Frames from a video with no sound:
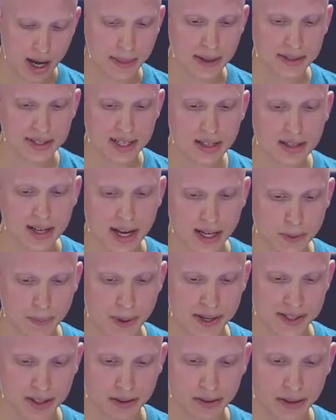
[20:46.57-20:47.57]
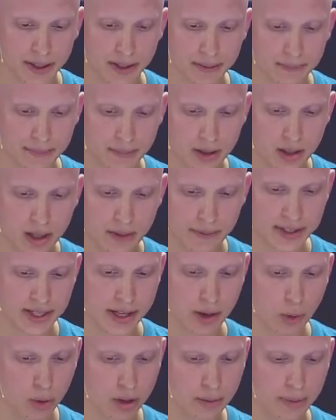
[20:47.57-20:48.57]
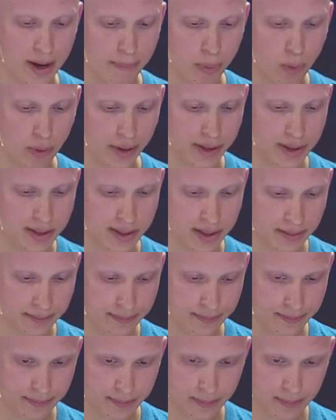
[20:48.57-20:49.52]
And this index, basically, I say order by points.